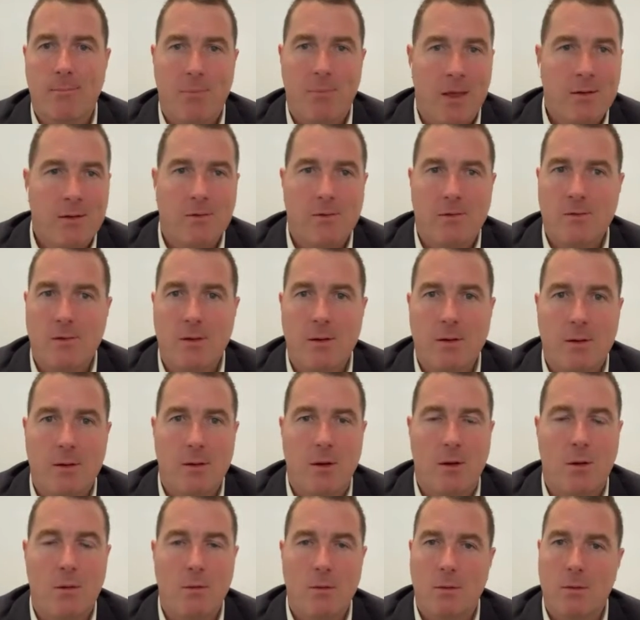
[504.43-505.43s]
As I said,
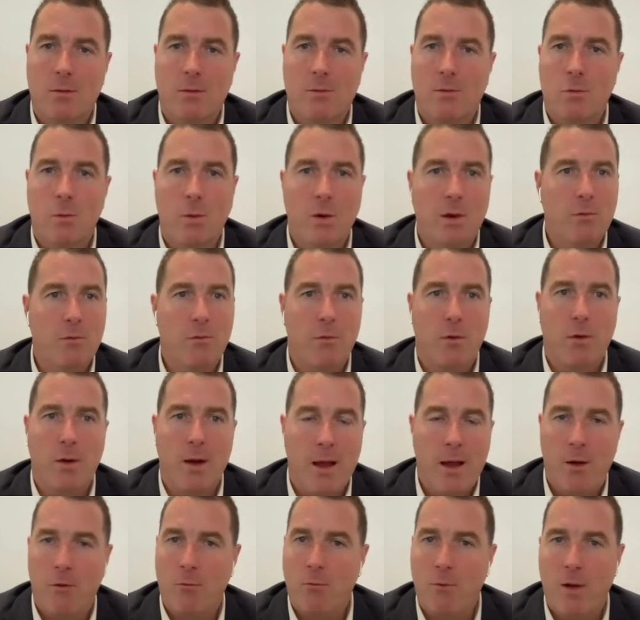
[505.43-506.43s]

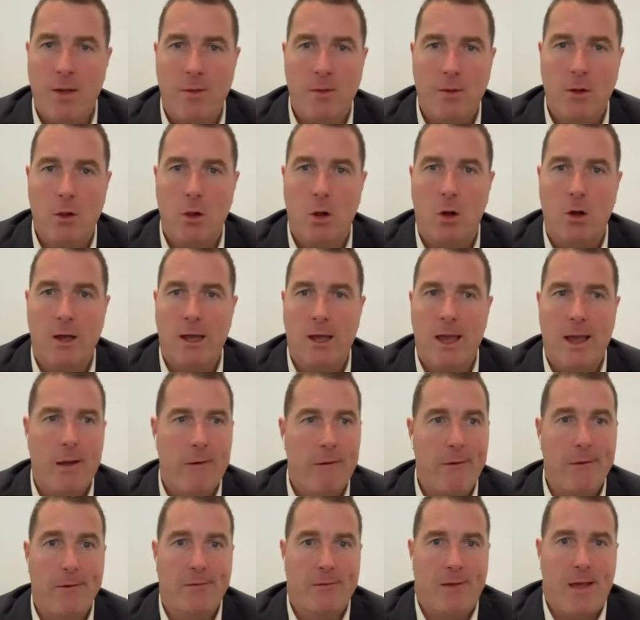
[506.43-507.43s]
24-hour round-the-clock
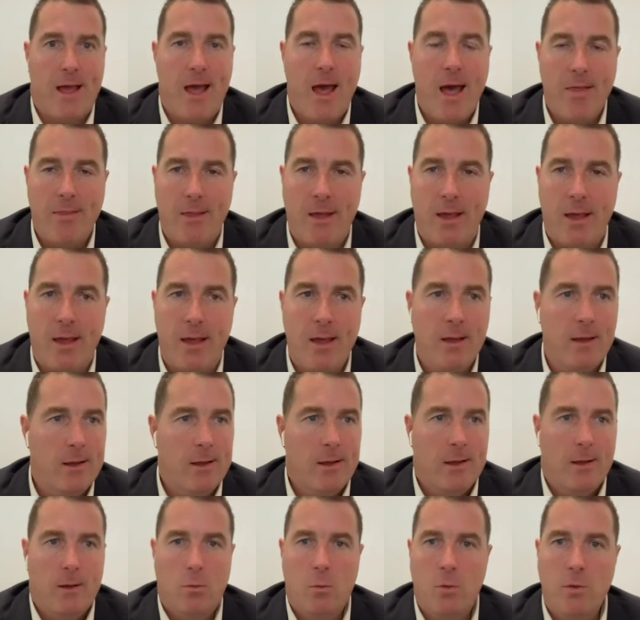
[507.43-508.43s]
care, it's out there.
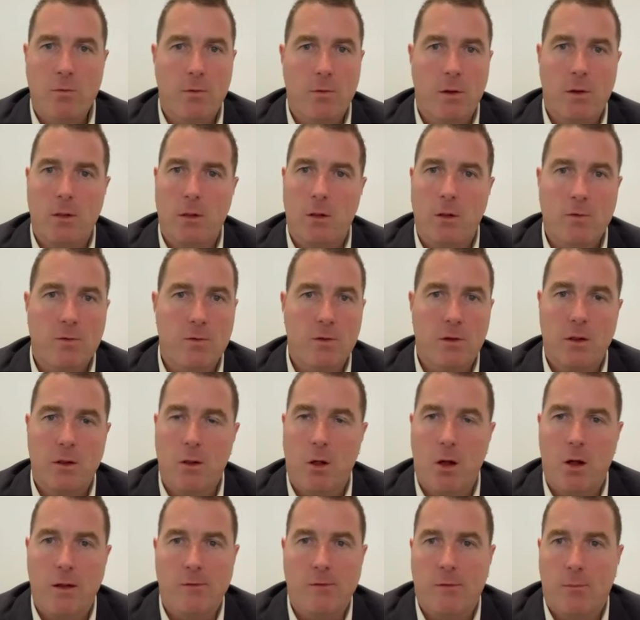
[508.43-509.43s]
We've got lots of
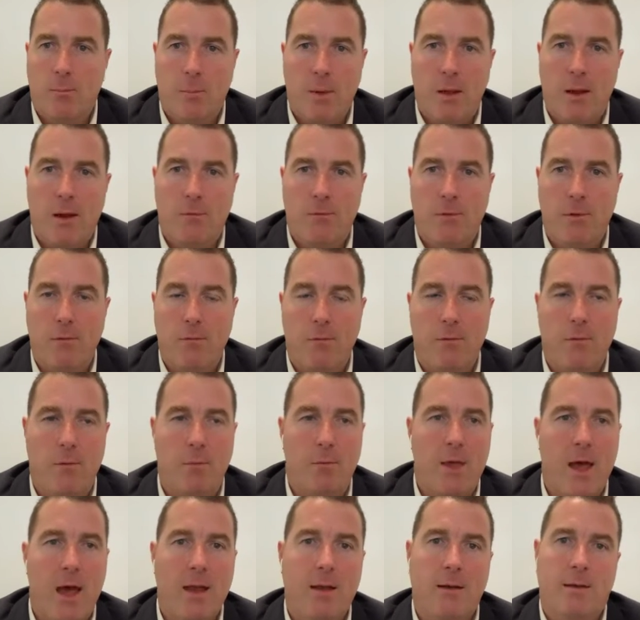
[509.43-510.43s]
clients that benefit from
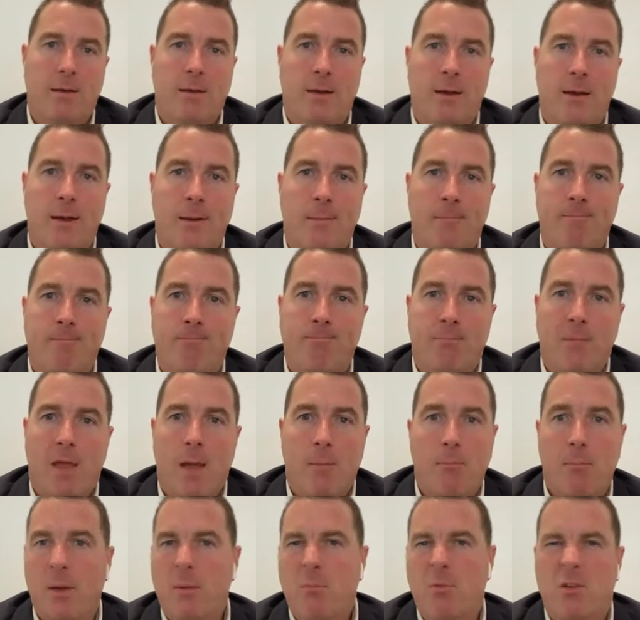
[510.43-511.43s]
that,
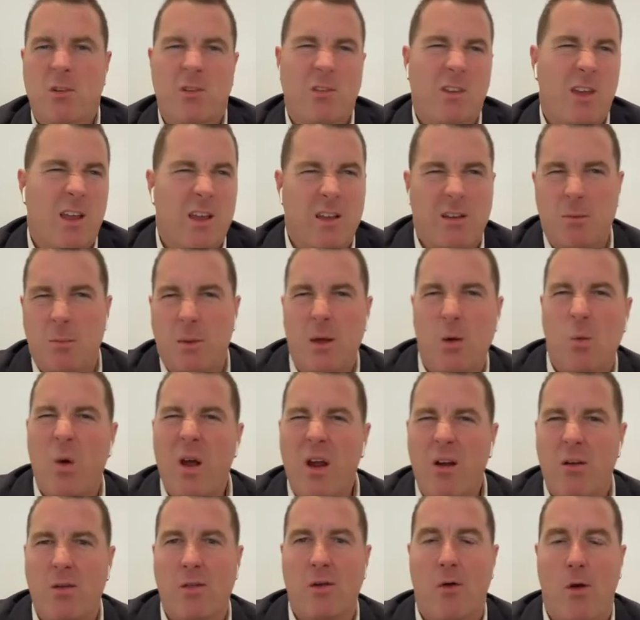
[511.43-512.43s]
and people just need to be
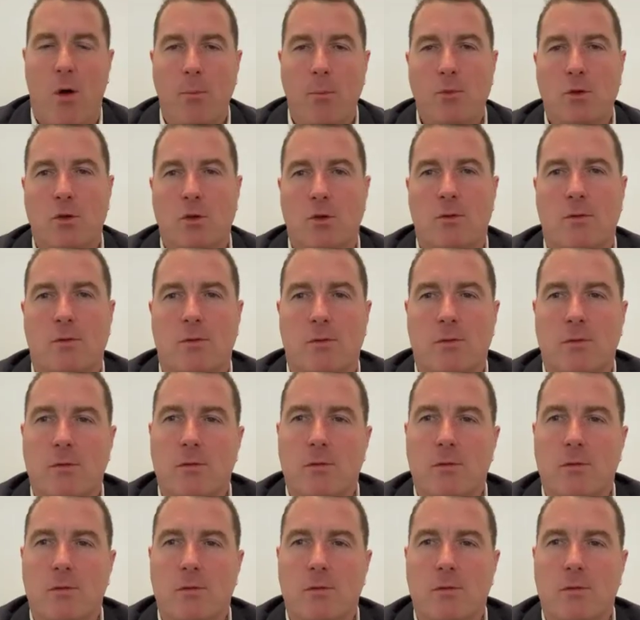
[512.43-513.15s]
aware of their options.